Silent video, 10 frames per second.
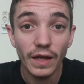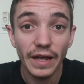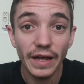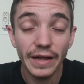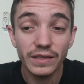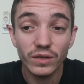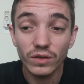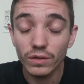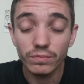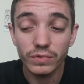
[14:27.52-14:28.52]
and
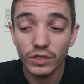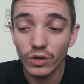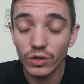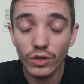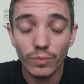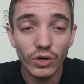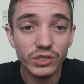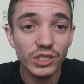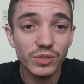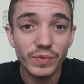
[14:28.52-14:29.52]
the
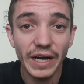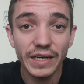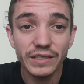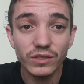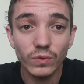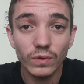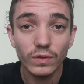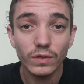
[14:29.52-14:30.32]
process behind it all.